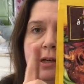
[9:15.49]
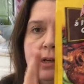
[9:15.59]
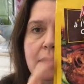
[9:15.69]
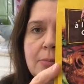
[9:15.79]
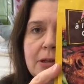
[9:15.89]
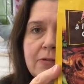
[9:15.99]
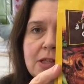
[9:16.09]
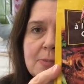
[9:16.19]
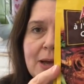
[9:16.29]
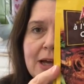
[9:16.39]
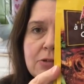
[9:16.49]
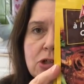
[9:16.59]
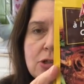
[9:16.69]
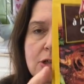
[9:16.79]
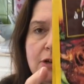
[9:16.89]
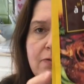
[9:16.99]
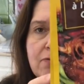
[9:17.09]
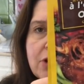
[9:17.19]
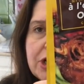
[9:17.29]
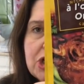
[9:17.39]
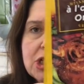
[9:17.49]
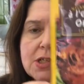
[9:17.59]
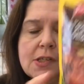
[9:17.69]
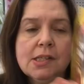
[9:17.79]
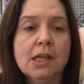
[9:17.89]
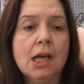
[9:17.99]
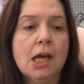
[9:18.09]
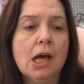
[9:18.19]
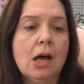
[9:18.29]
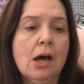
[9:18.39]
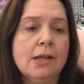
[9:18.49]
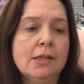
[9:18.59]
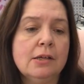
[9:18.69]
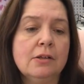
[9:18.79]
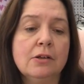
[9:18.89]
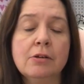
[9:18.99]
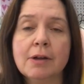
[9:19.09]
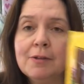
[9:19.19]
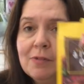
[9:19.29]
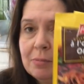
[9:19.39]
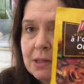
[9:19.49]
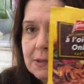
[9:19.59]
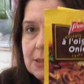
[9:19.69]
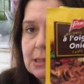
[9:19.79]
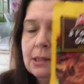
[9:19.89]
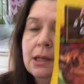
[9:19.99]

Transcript: a couple of these pouches of French's onion gravy mix.